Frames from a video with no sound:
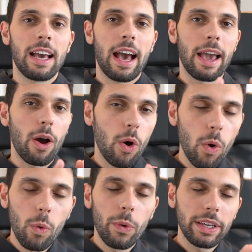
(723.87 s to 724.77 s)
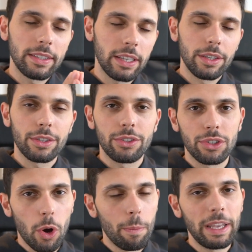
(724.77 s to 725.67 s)
I always hear
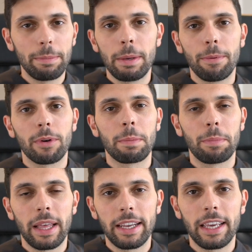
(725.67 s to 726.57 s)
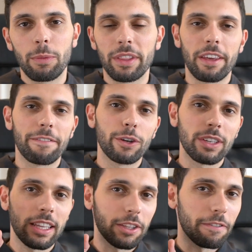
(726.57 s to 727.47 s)
so many people complaining when they
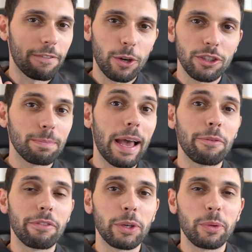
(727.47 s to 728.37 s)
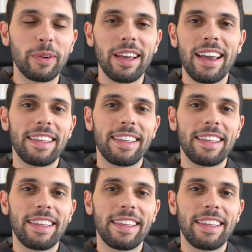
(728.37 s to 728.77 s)
first get their first bad review